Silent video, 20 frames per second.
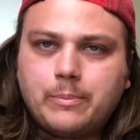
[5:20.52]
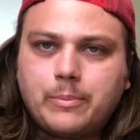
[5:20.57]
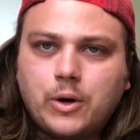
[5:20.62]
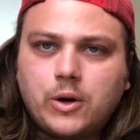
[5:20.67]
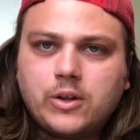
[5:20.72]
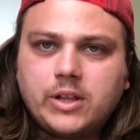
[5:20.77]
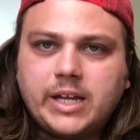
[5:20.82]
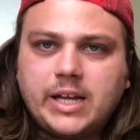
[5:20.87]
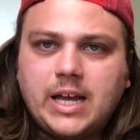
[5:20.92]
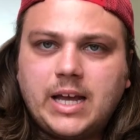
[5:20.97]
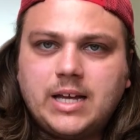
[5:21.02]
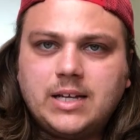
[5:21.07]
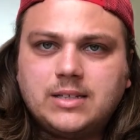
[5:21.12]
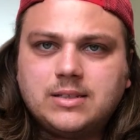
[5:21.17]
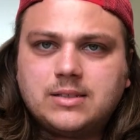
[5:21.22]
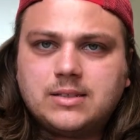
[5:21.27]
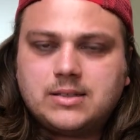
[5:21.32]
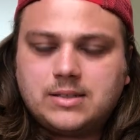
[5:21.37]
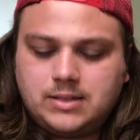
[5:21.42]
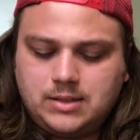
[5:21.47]
pearly
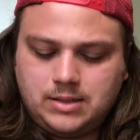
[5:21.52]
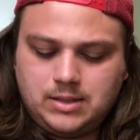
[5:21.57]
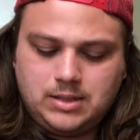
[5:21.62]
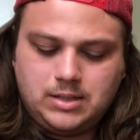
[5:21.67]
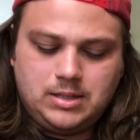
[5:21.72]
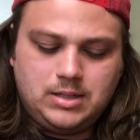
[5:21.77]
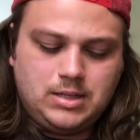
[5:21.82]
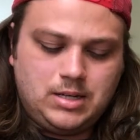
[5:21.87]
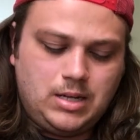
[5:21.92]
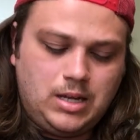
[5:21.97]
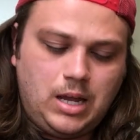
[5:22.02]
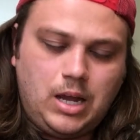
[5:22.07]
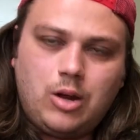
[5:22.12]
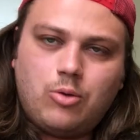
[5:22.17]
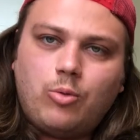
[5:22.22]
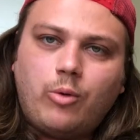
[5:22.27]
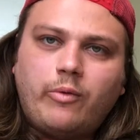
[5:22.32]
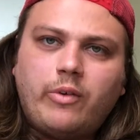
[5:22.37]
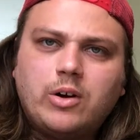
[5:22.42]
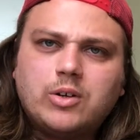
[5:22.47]
gates,
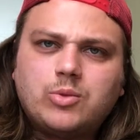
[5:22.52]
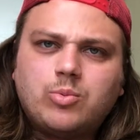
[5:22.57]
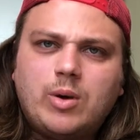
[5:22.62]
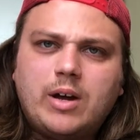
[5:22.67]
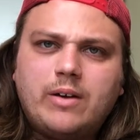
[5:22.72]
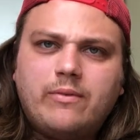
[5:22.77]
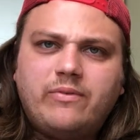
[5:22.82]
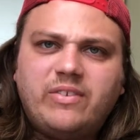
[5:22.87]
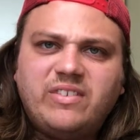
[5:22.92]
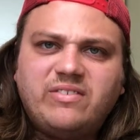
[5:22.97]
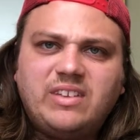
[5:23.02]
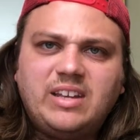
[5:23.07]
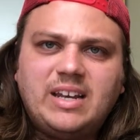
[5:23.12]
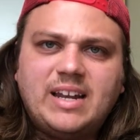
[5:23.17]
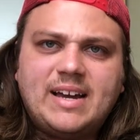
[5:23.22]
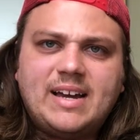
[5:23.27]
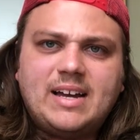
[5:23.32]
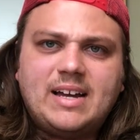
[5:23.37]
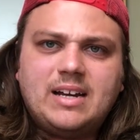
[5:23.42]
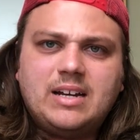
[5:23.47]
reverse wound
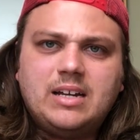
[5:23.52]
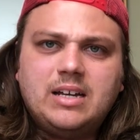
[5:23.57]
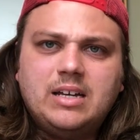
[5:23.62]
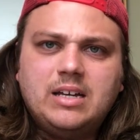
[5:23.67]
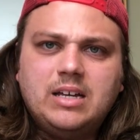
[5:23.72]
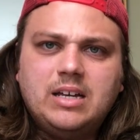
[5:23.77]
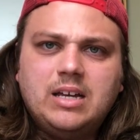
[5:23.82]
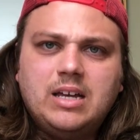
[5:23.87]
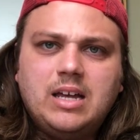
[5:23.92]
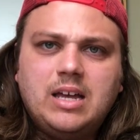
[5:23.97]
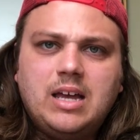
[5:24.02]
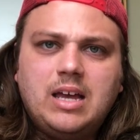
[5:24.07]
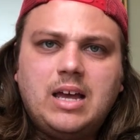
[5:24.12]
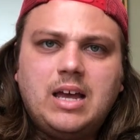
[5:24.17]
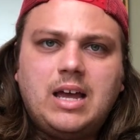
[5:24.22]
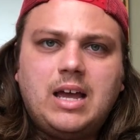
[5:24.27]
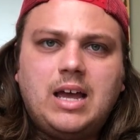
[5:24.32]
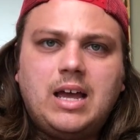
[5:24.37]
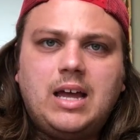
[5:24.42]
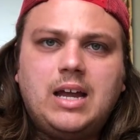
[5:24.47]
59,
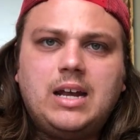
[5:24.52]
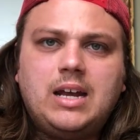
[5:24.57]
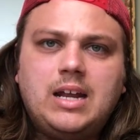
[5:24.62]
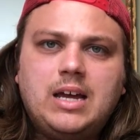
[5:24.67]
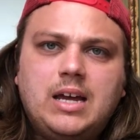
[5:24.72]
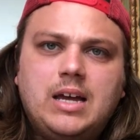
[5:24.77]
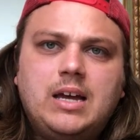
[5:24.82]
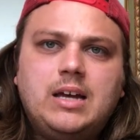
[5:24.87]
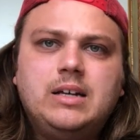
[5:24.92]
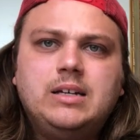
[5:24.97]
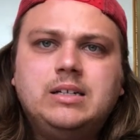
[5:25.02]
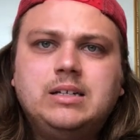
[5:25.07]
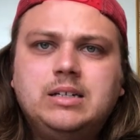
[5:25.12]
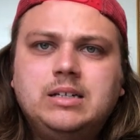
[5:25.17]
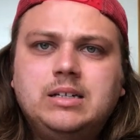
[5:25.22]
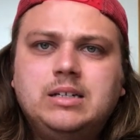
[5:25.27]
and I